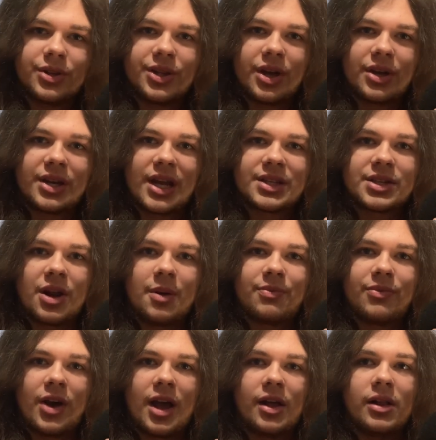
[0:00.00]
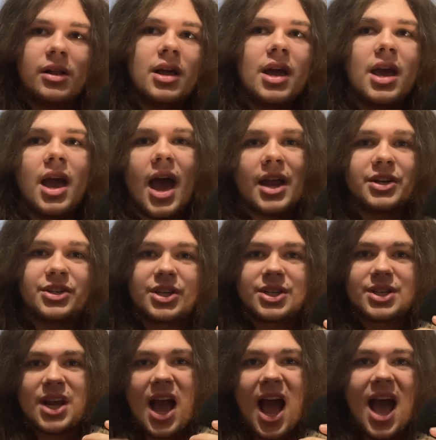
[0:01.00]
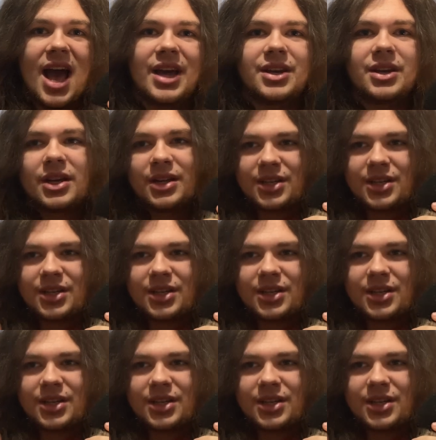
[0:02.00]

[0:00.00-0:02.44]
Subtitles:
.desktop file and just add